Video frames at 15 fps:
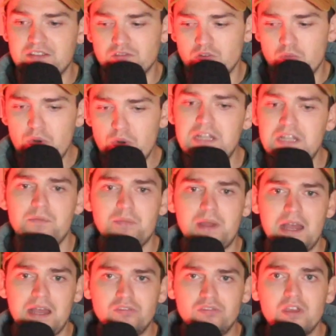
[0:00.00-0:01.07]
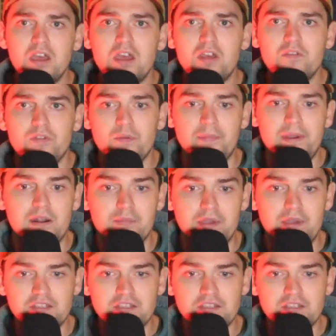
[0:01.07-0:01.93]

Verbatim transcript: a brilliant pass from Bernabei.